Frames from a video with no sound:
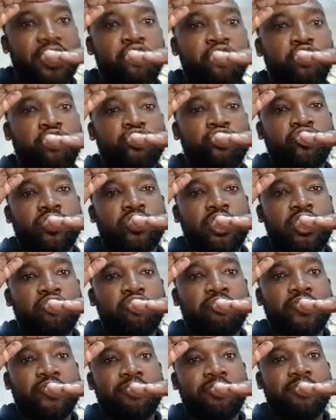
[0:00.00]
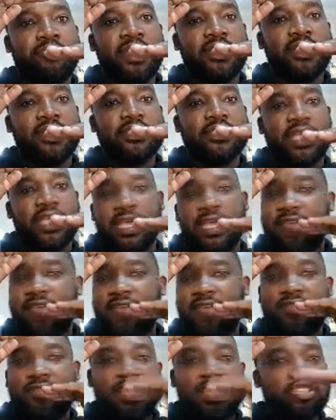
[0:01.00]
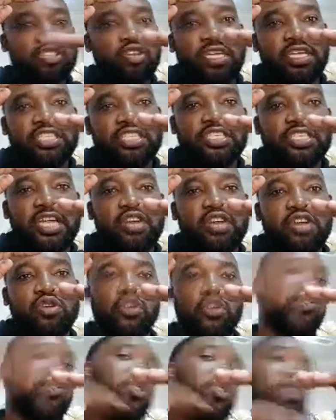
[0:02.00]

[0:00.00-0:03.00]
control can we put in place? If there's no engineering control,